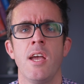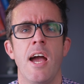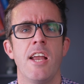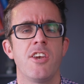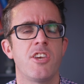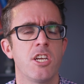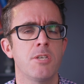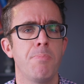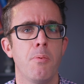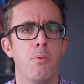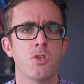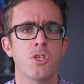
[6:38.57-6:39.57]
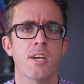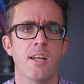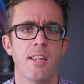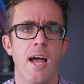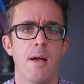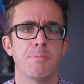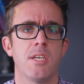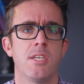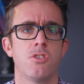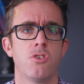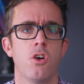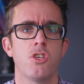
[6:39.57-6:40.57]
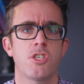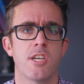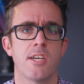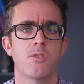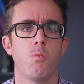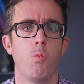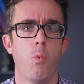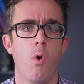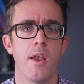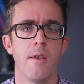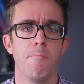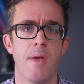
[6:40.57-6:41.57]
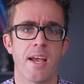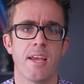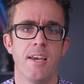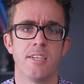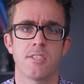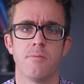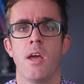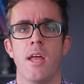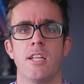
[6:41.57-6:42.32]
And disproportionate collapse is not just one mechanism,